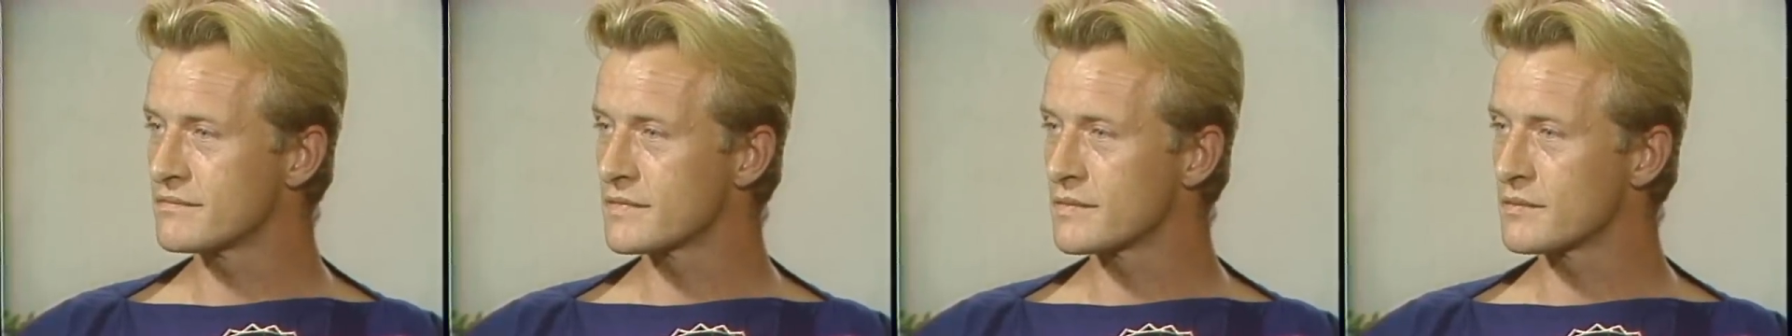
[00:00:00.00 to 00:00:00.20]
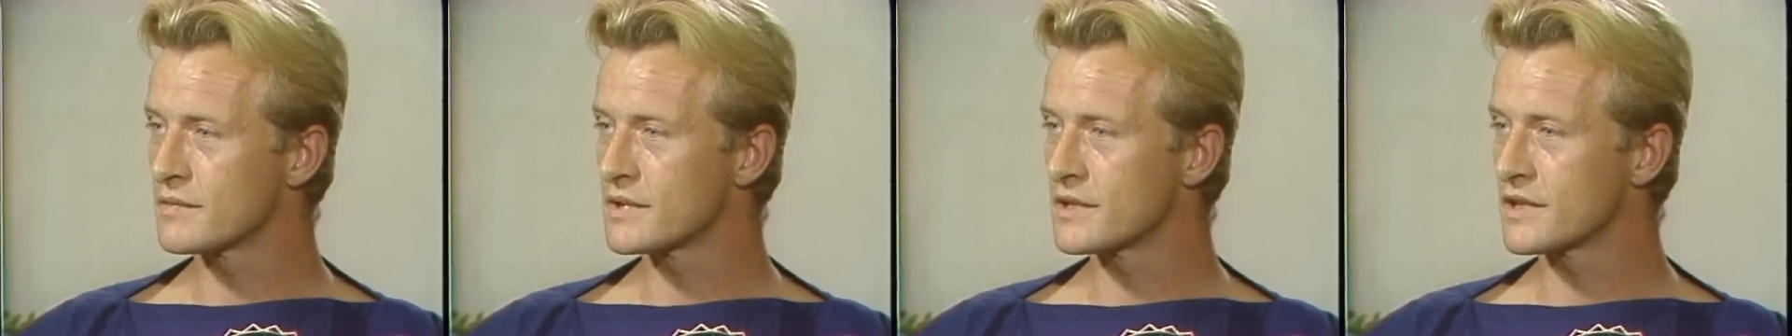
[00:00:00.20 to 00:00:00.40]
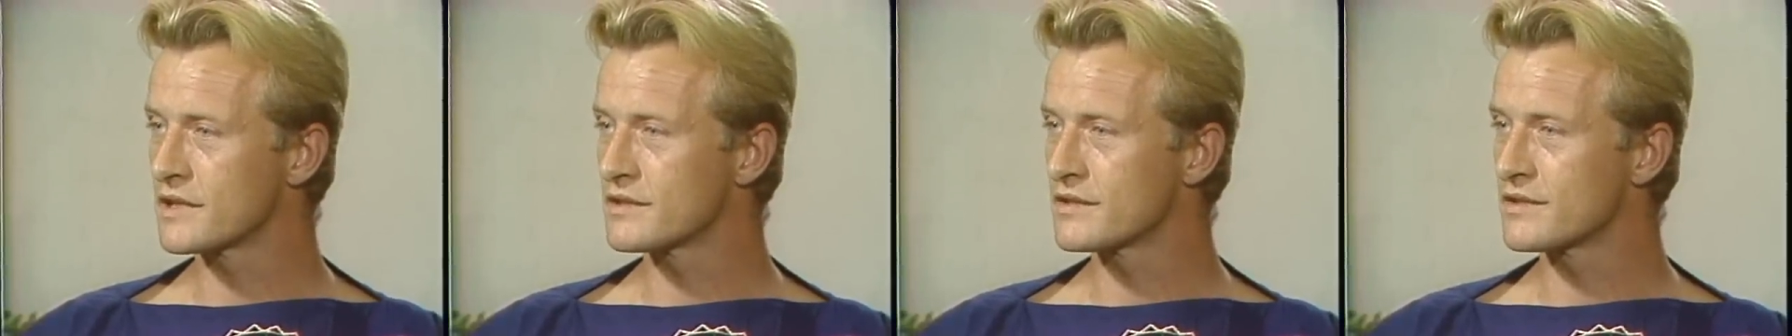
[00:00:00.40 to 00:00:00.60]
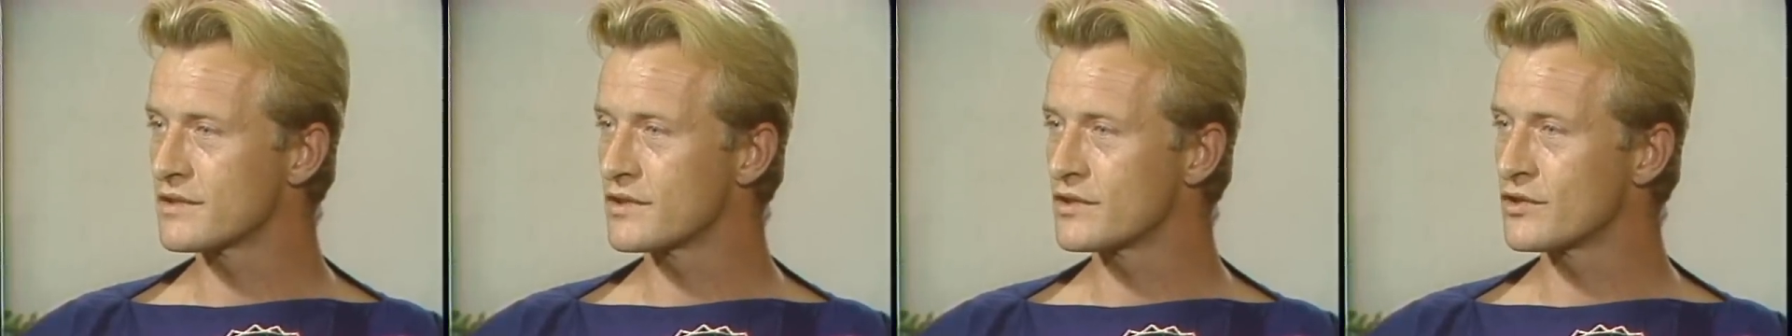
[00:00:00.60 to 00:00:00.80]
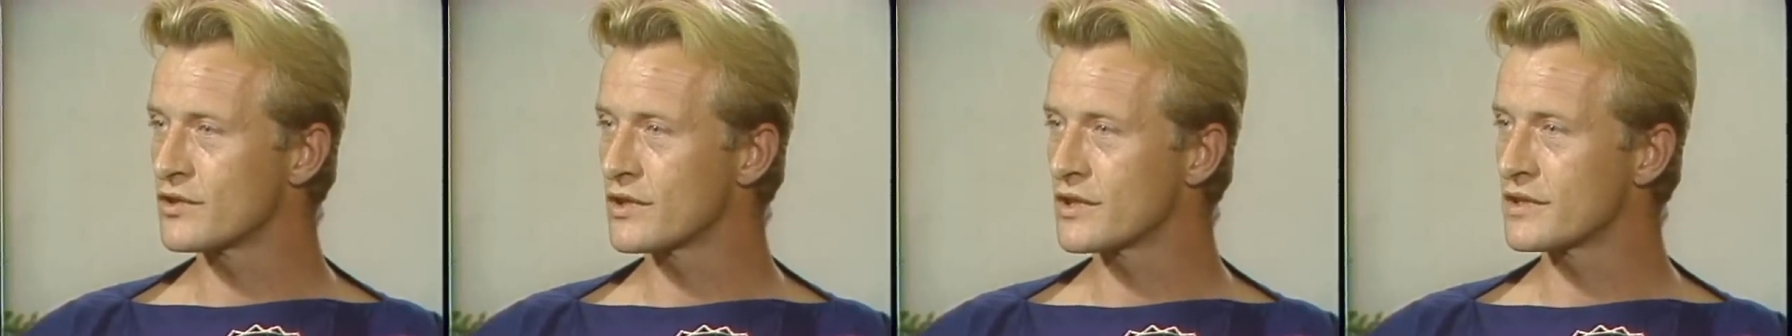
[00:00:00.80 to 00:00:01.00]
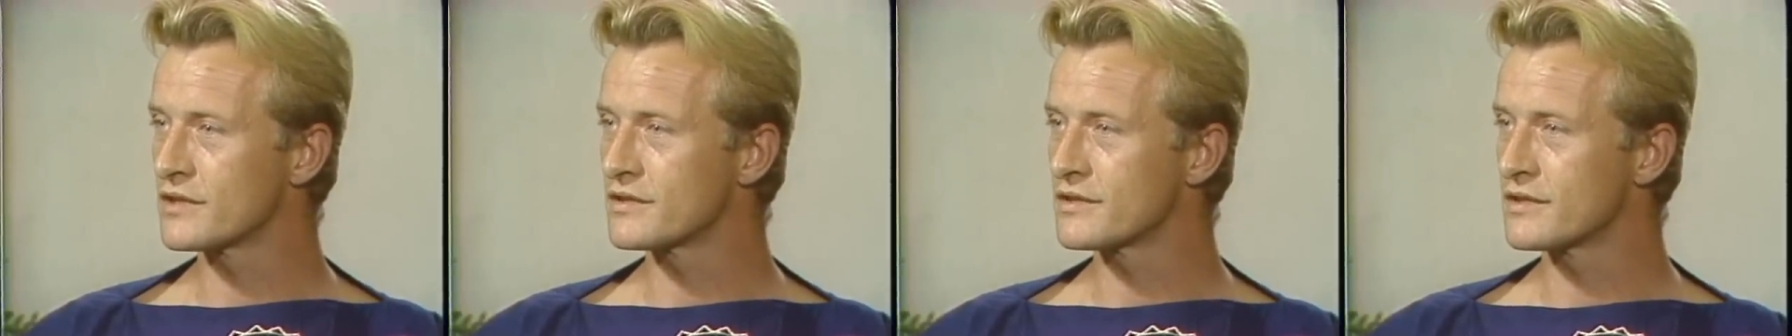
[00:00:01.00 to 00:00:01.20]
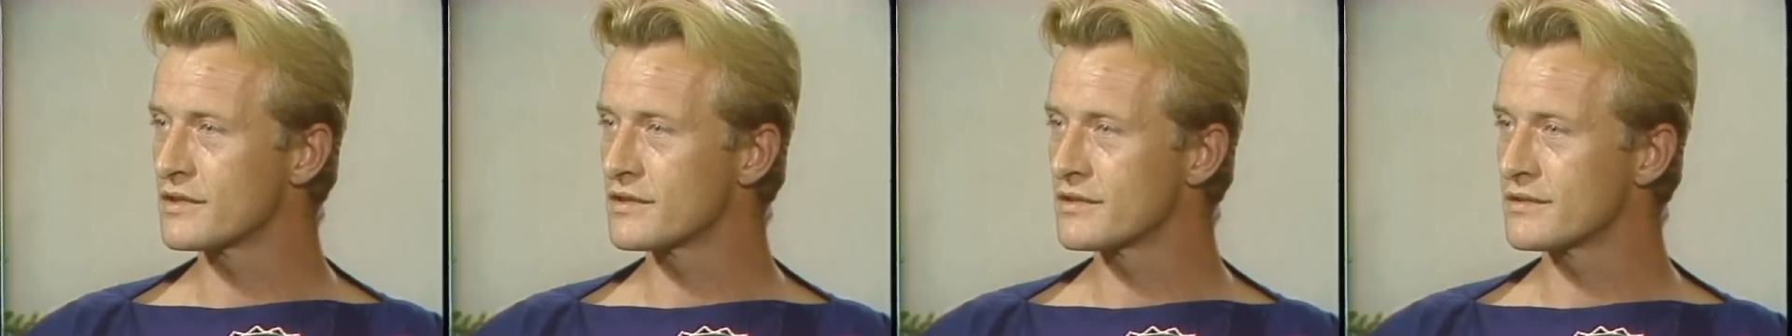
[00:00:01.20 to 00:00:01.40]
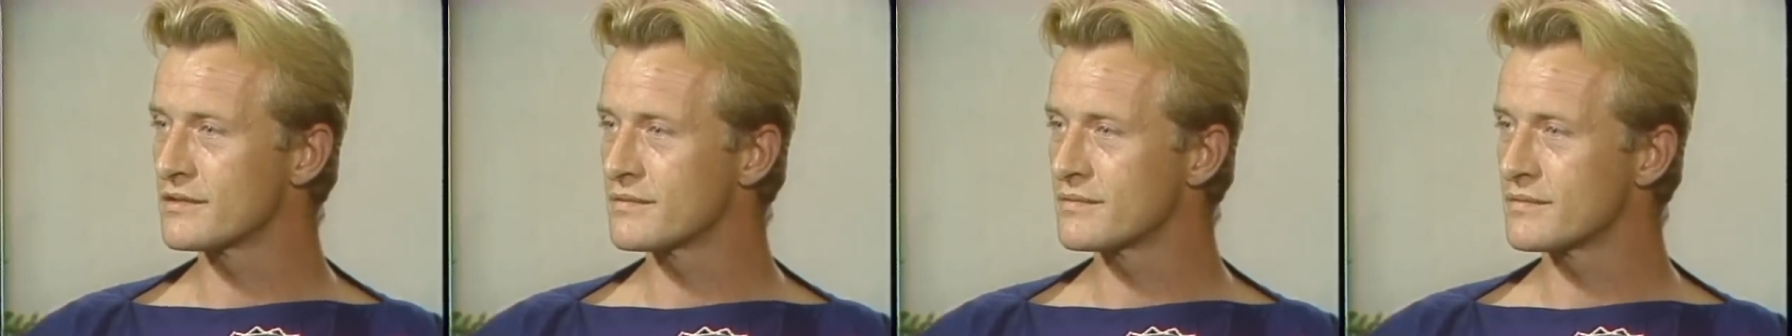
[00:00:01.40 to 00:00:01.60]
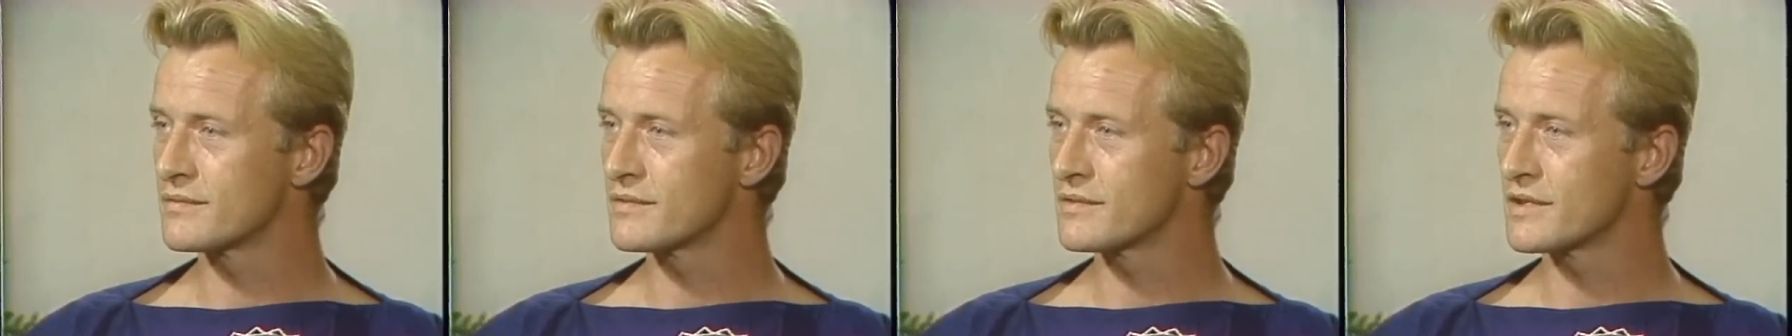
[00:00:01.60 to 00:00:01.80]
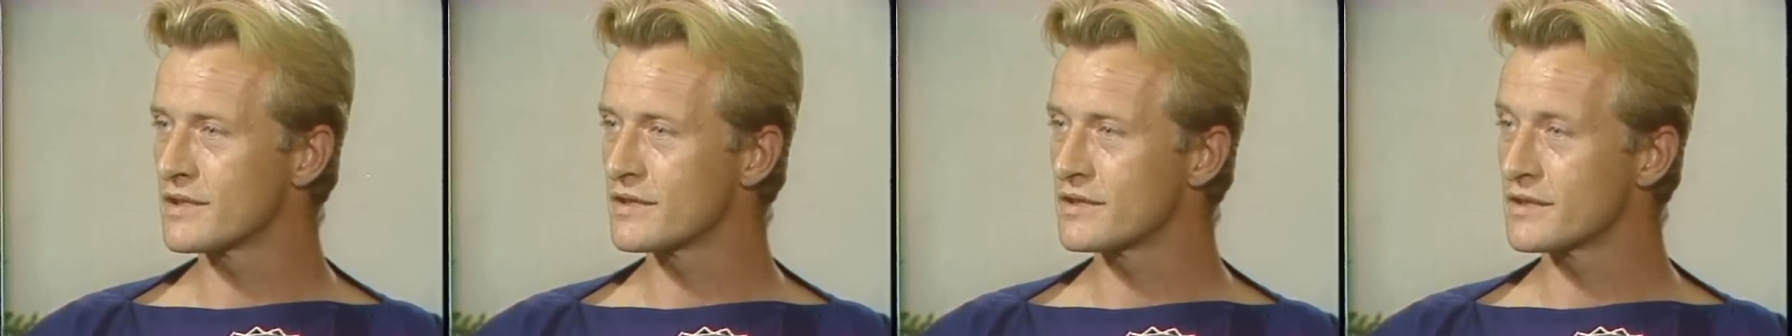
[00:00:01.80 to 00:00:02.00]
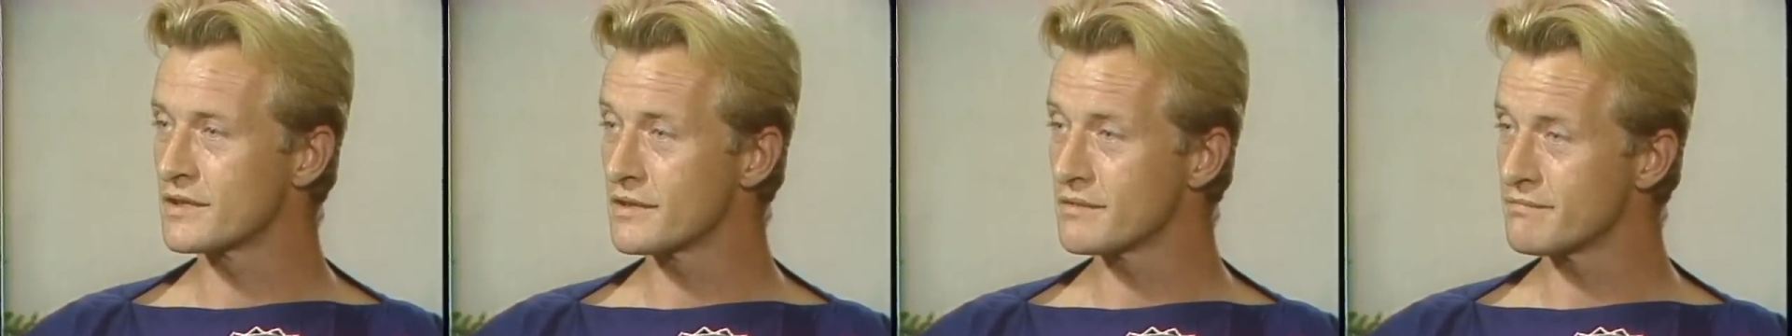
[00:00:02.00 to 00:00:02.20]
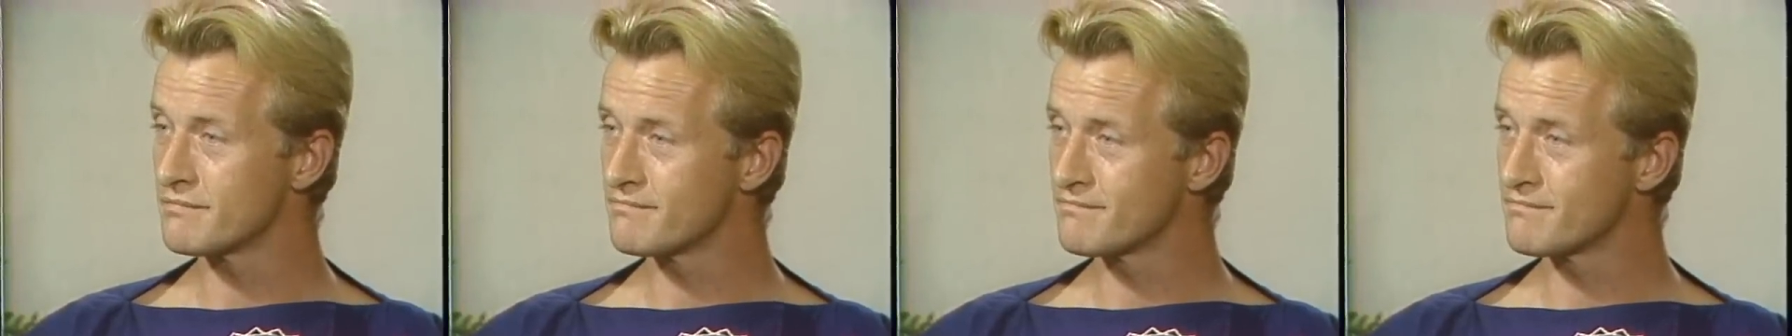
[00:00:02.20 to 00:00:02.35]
I mean, that's the choice, isn't it?